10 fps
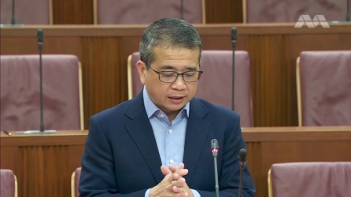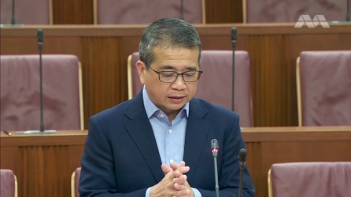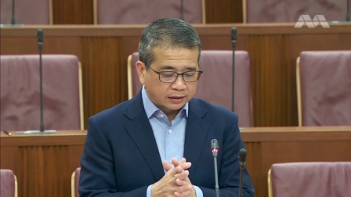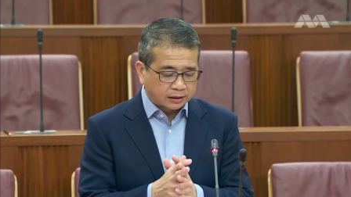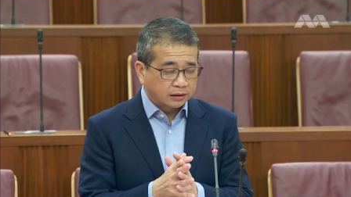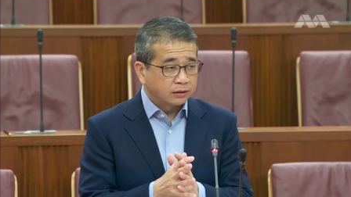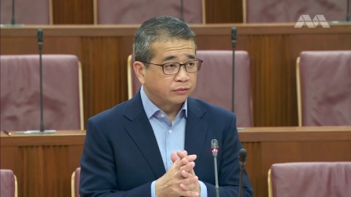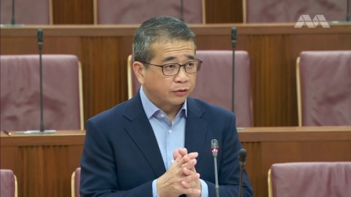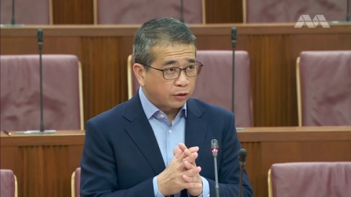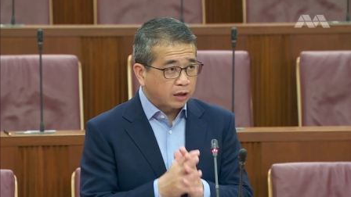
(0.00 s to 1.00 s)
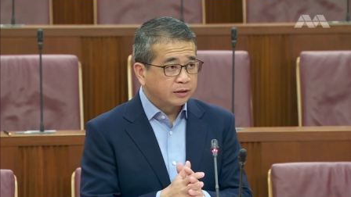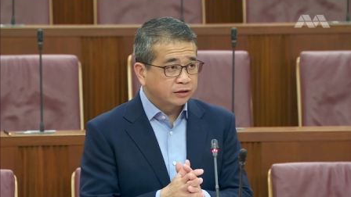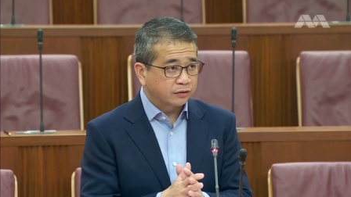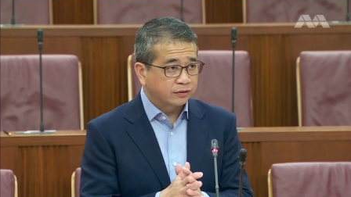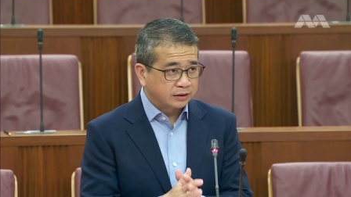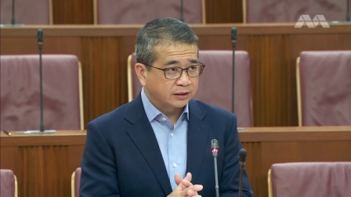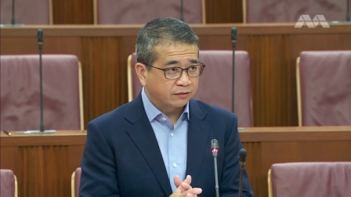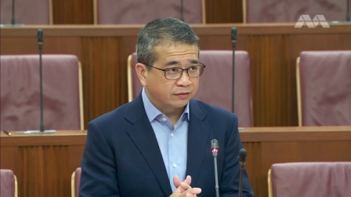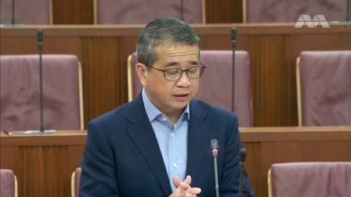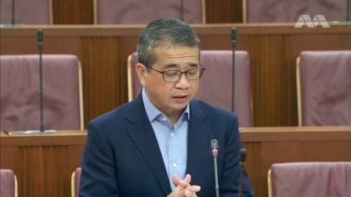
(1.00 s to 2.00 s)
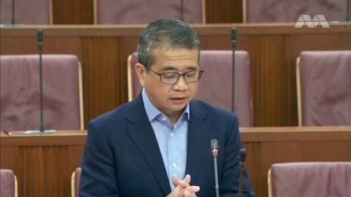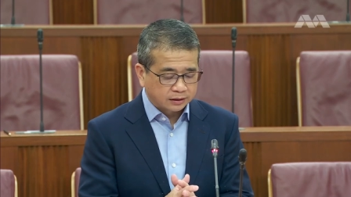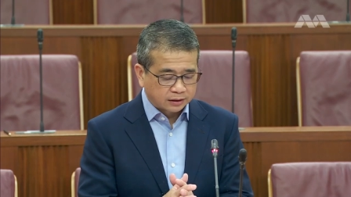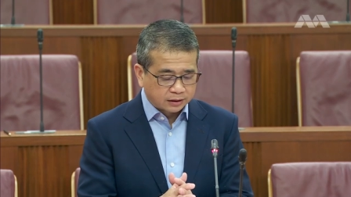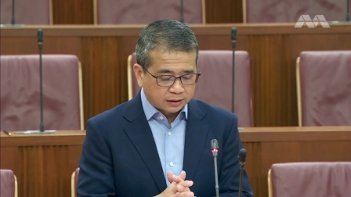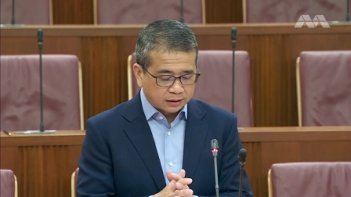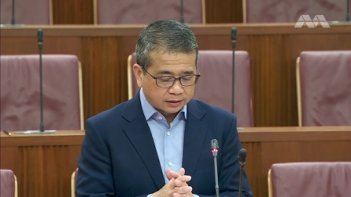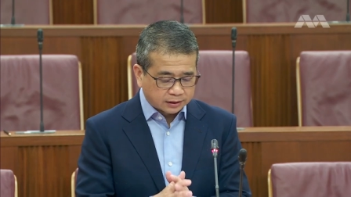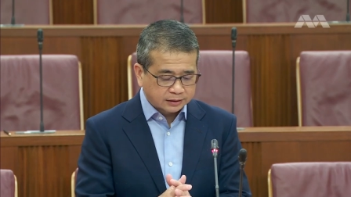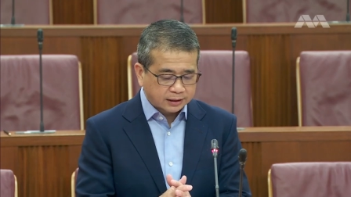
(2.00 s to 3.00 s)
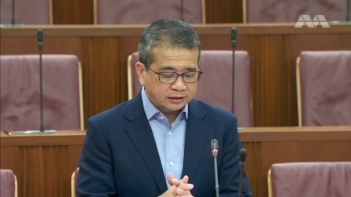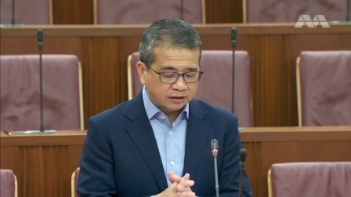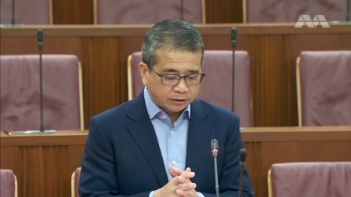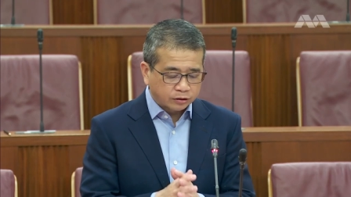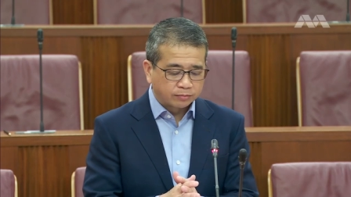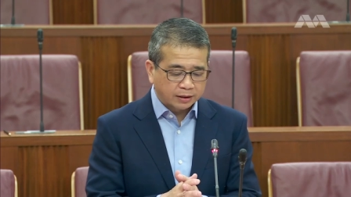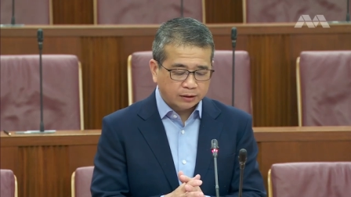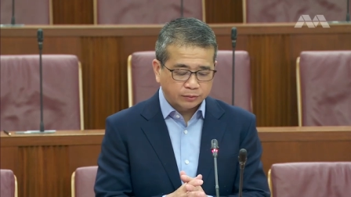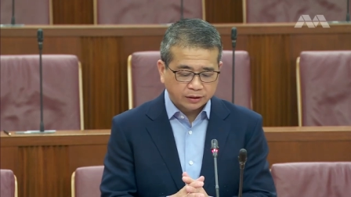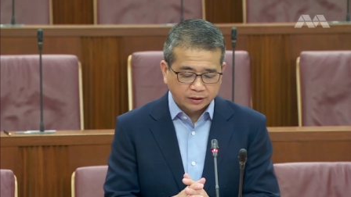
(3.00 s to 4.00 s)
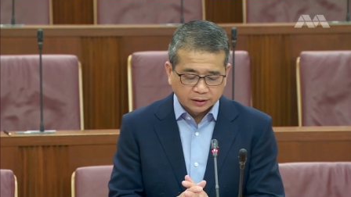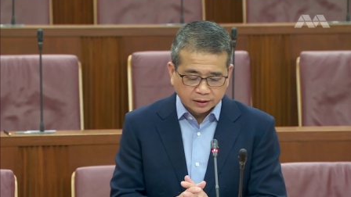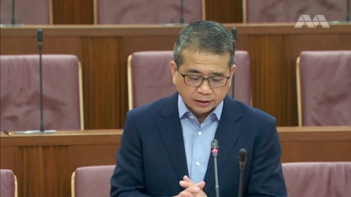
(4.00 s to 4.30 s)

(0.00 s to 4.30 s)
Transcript: and the requirements of the CFA in this case, have been complied with.